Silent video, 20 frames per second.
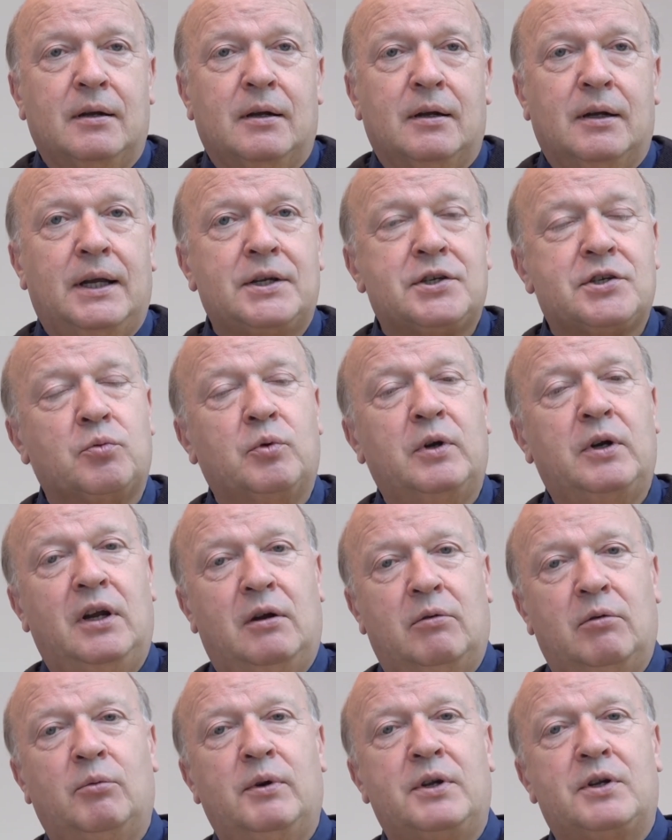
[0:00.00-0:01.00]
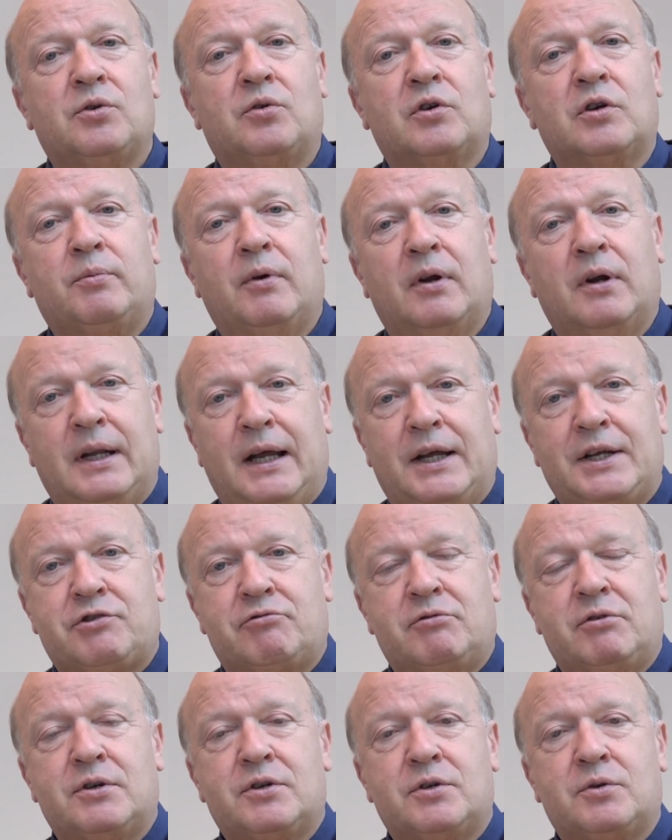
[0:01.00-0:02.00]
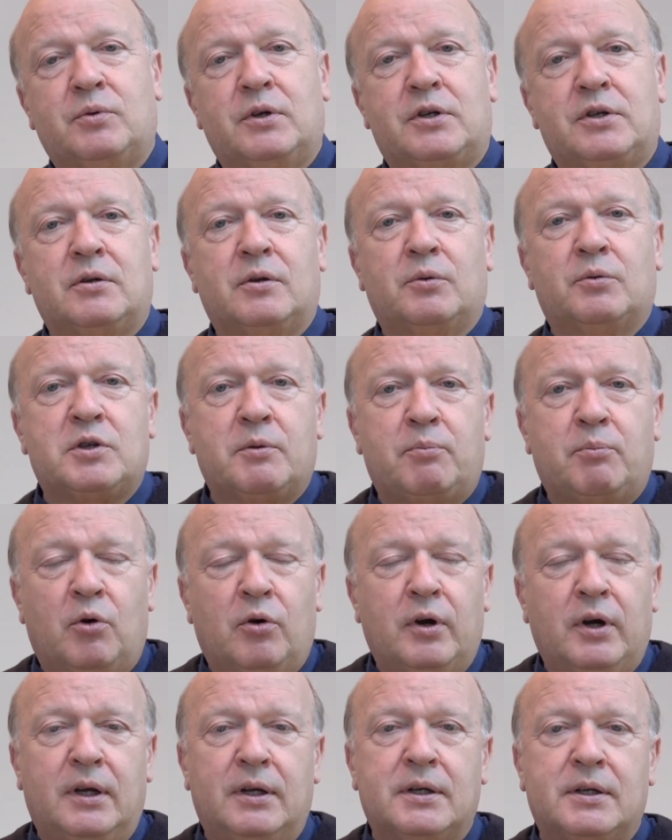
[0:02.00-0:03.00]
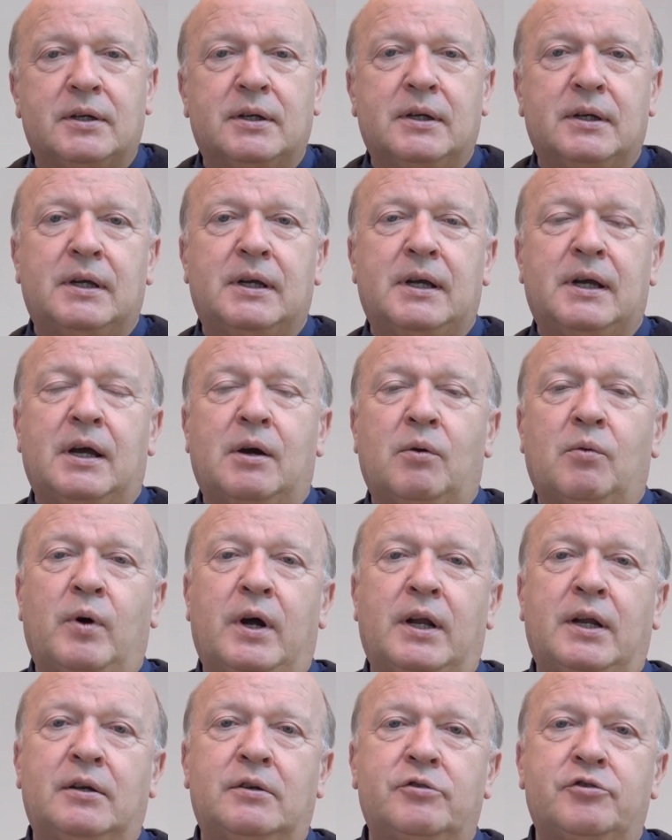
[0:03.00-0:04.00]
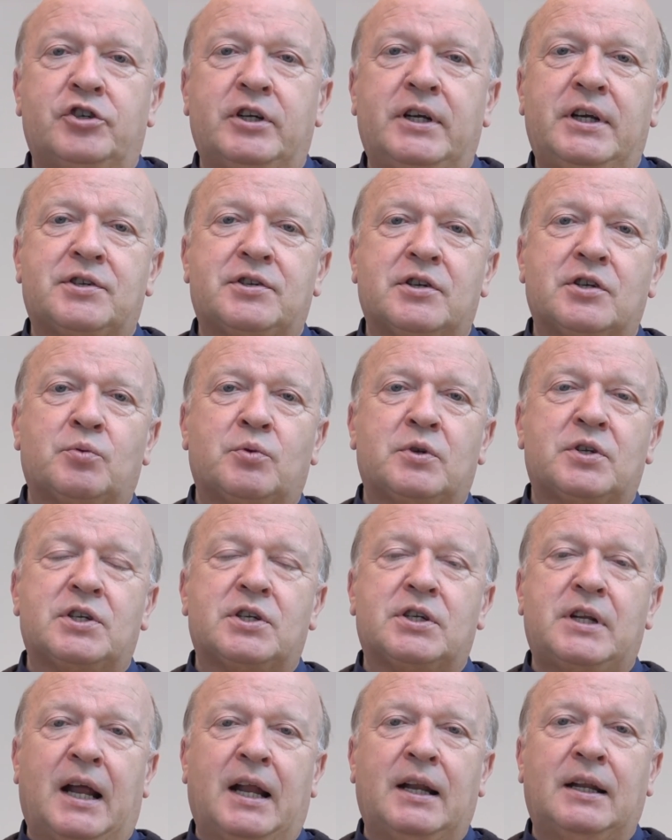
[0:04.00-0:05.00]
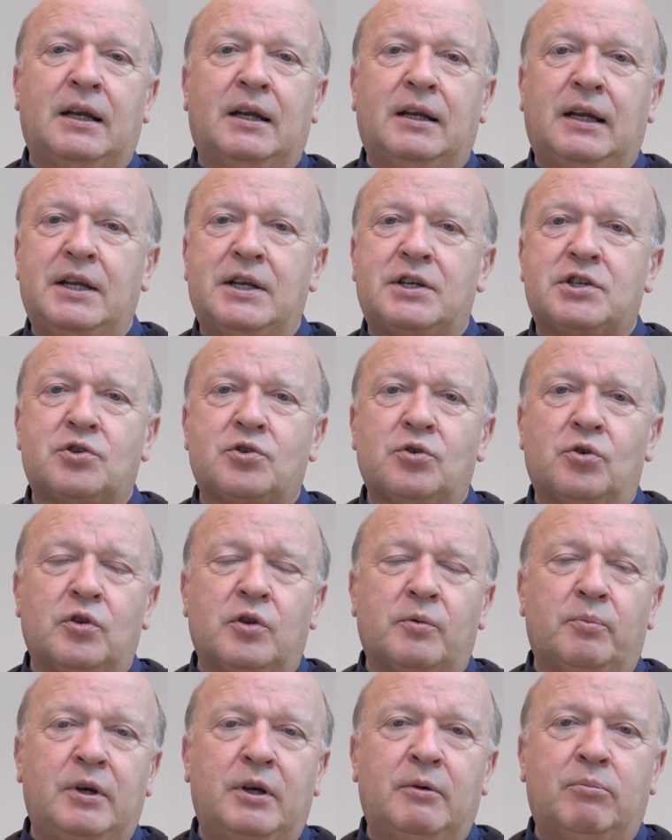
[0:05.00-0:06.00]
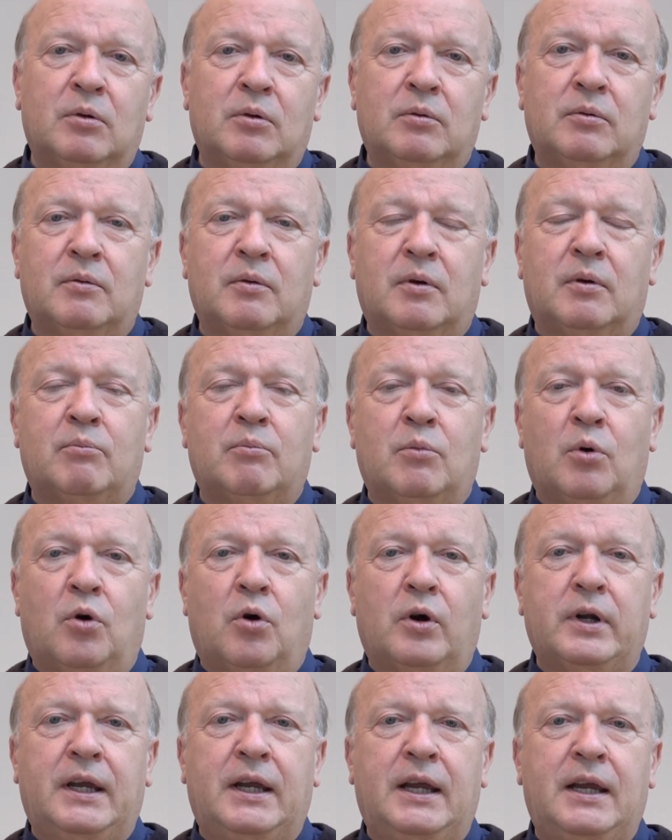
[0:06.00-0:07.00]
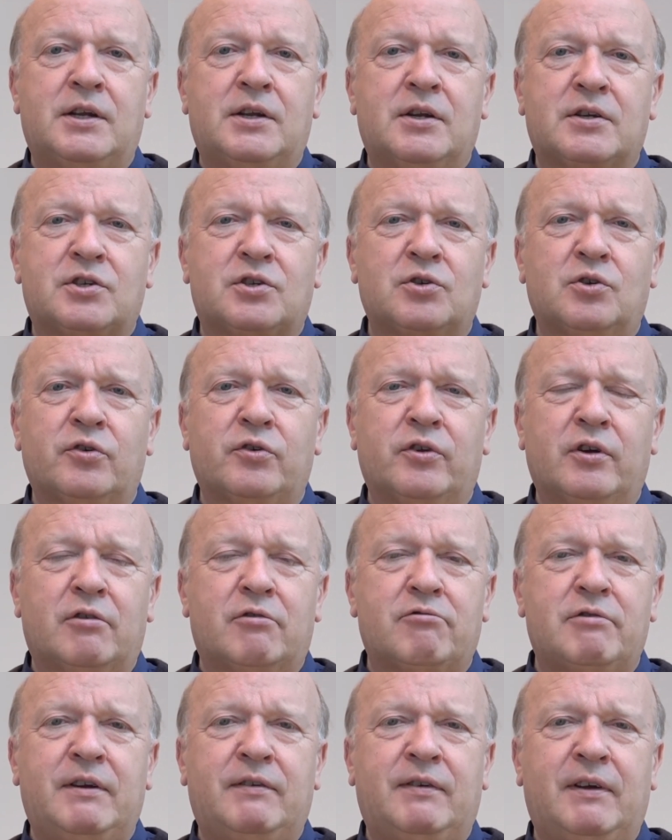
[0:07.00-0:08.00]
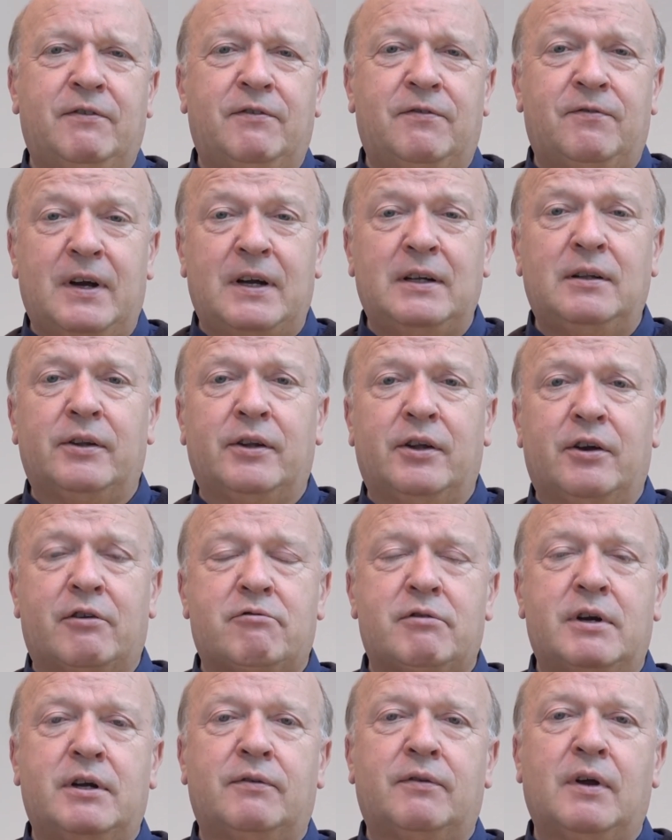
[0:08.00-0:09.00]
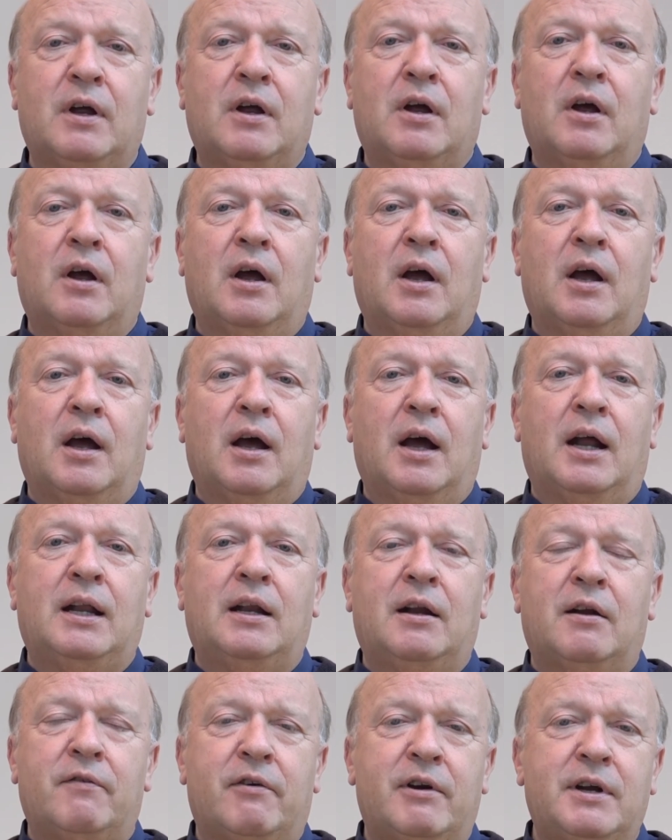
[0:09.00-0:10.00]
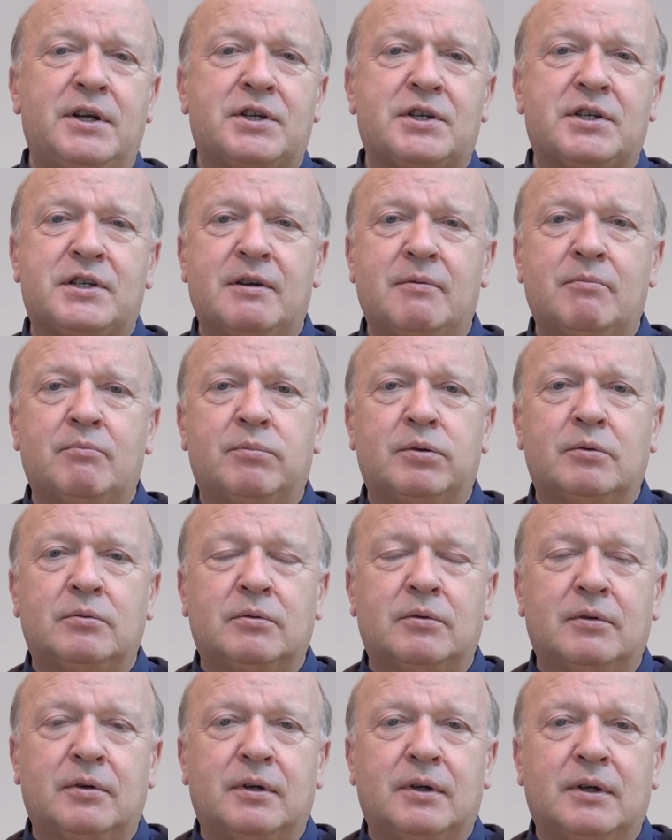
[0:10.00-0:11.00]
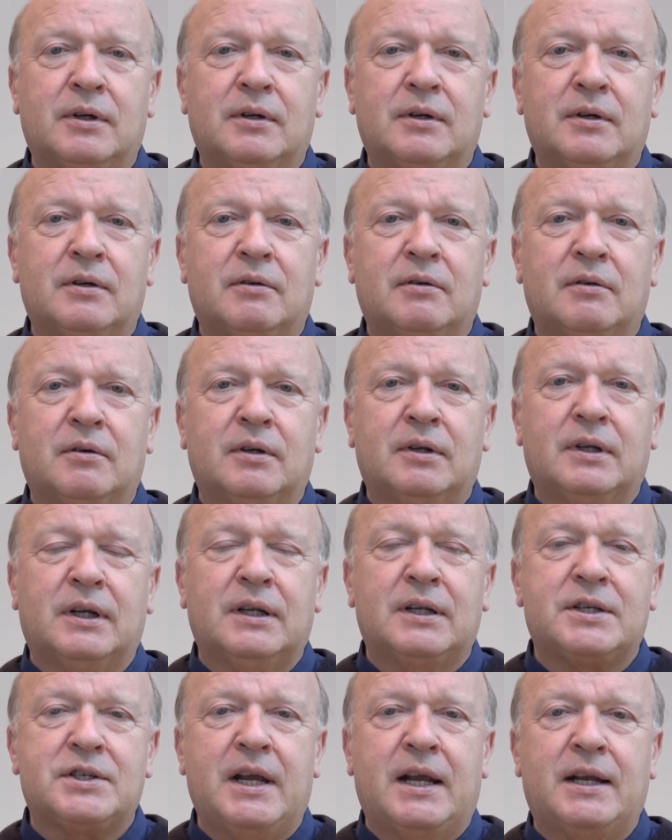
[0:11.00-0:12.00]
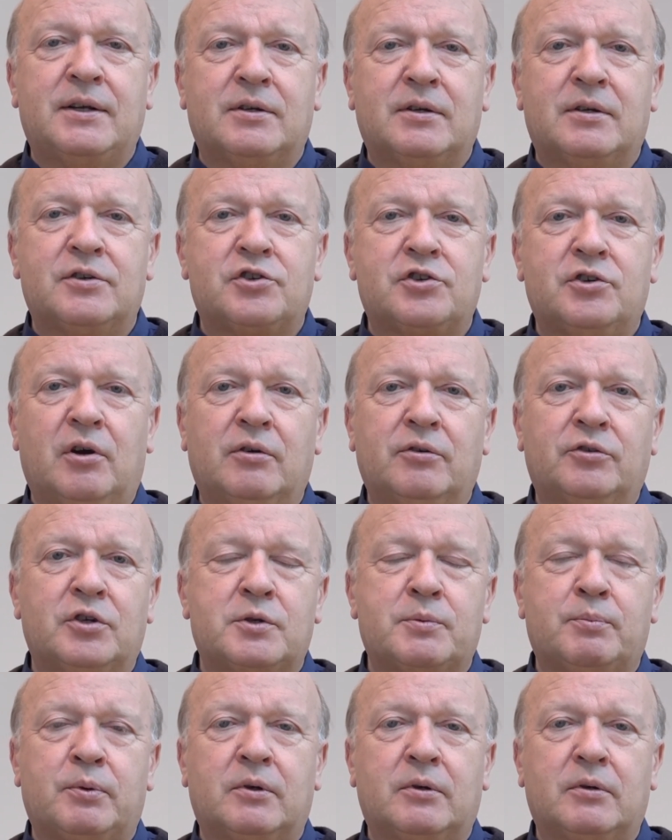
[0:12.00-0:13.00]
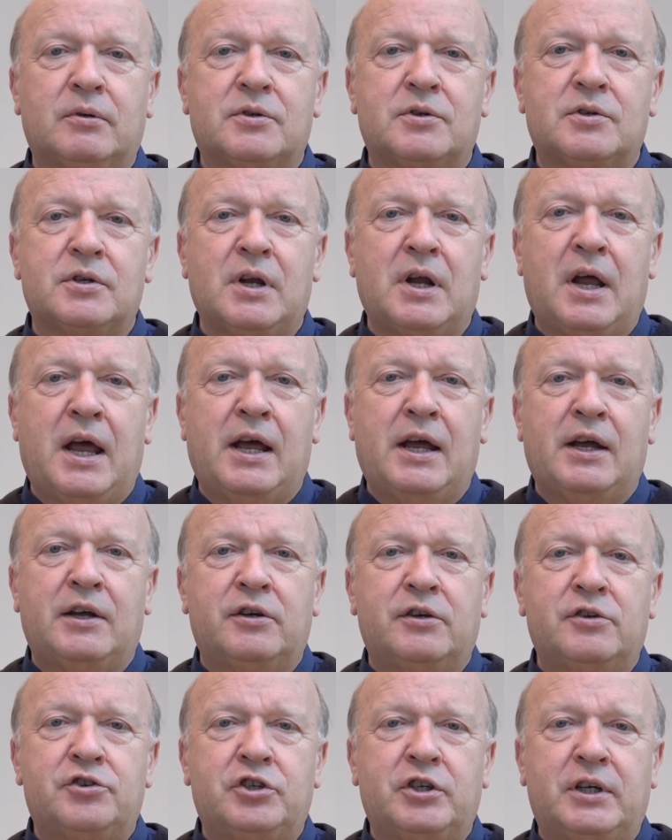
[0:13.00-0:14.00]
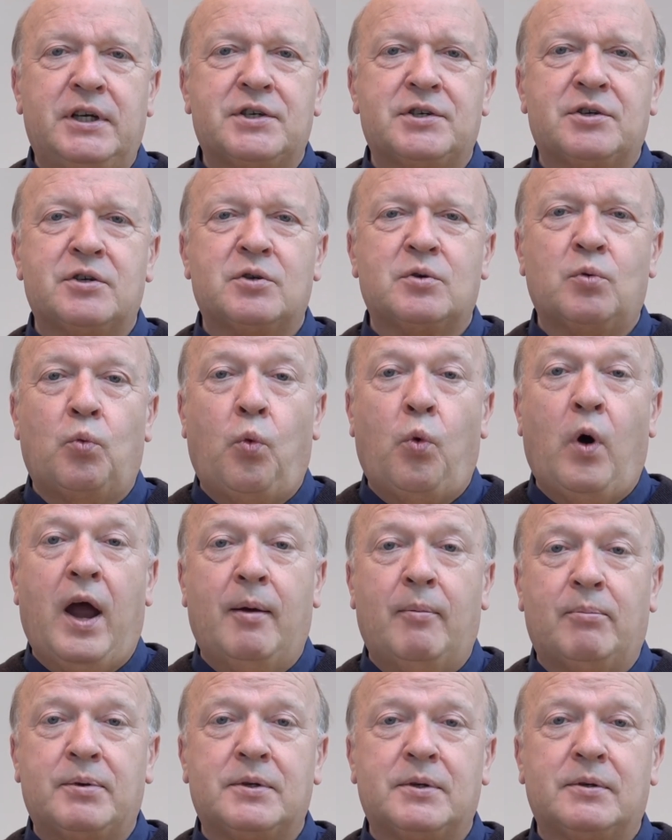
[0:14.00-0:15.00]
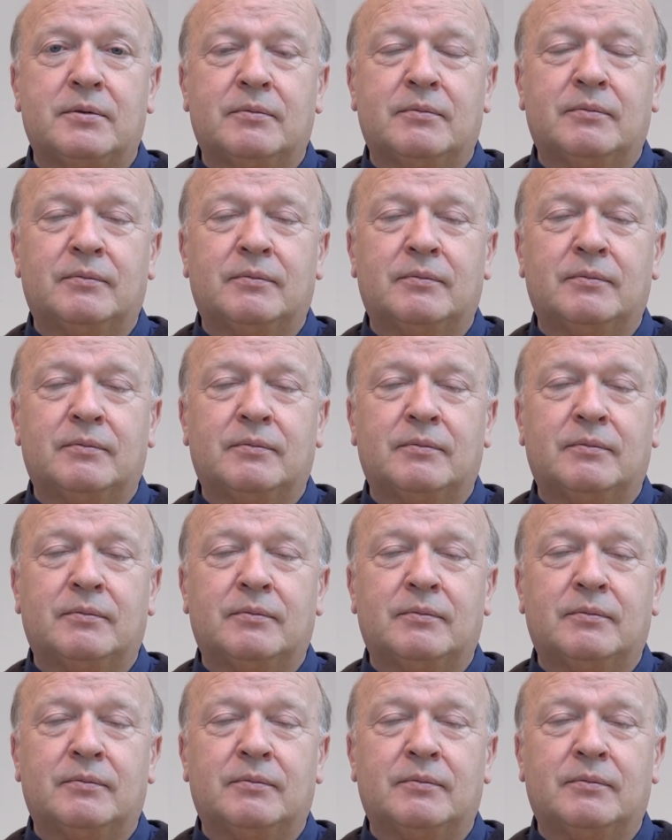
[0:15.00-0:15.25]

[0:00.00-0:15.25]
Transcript: Last week when we talked about Lazarus, there was a point when Jesus was standing and he saw the people mourning, he saw their grief, he felt their grief, and in a very simple little sentence, John just puts, Jesus wept.